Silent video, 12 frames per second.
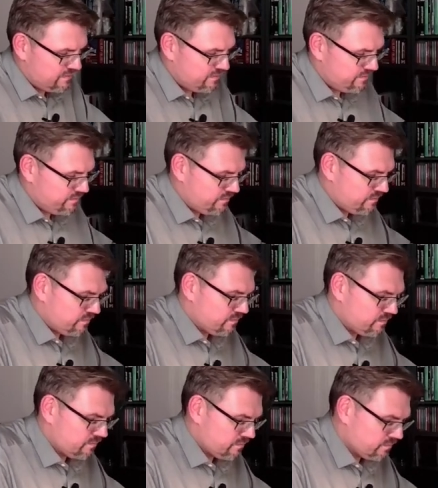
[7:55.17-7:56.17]

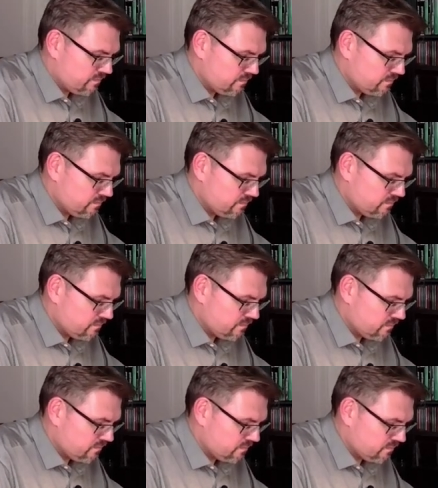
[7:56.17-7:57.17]

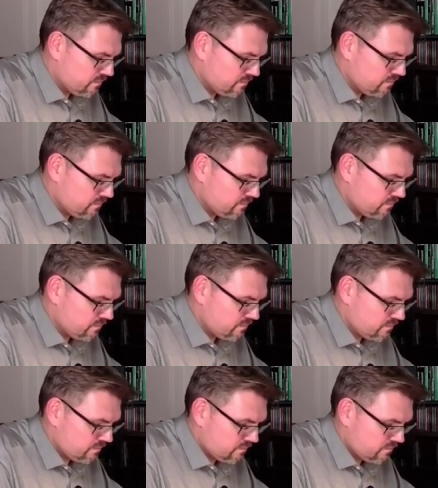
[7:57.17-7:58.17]

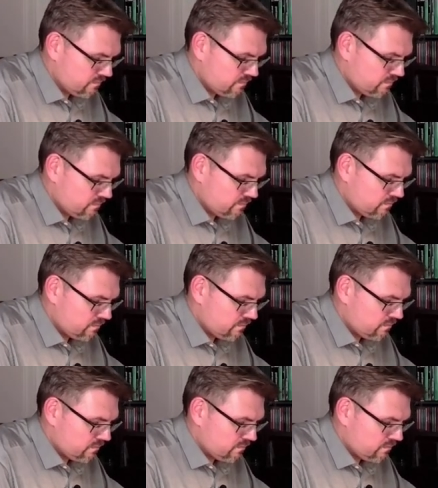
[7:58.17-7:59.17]

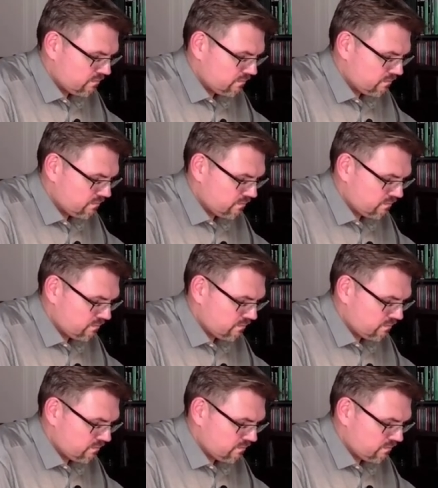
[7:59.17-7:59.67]
[no speech]